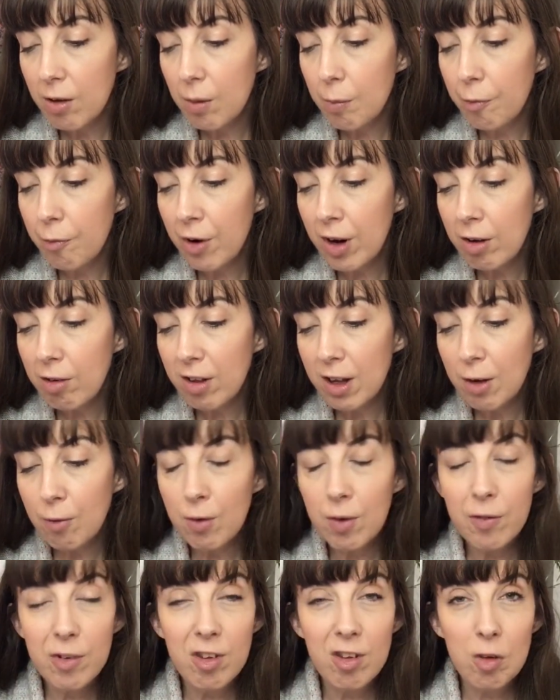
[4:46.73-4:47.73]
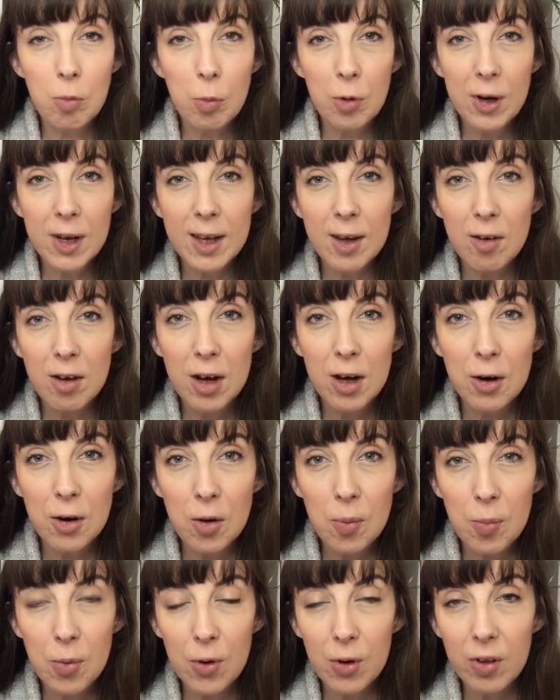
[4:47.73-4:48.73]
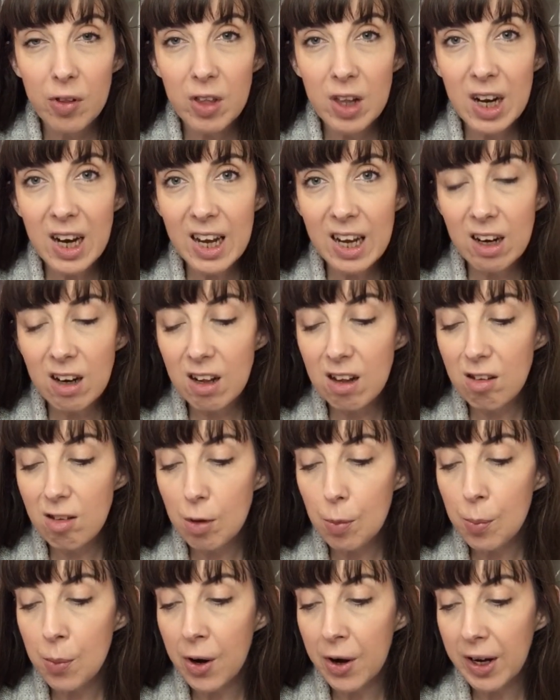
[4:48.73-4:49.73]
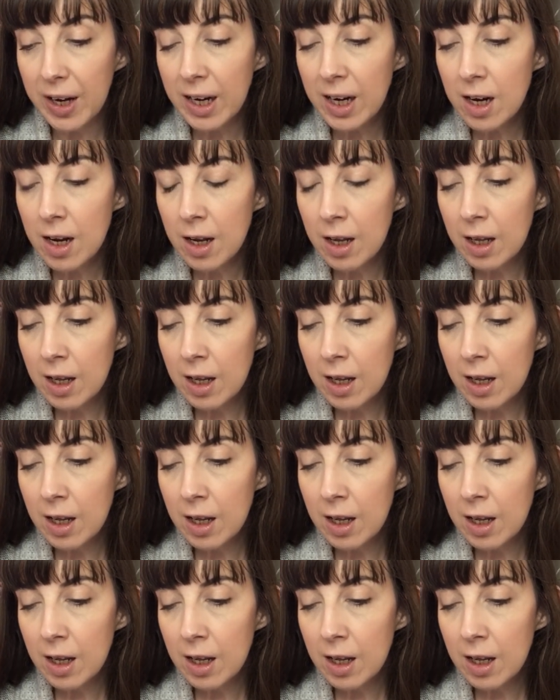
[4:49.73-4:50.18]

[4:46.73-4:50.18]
Francine Rivers is bringing out her new book, The Lady's Mine.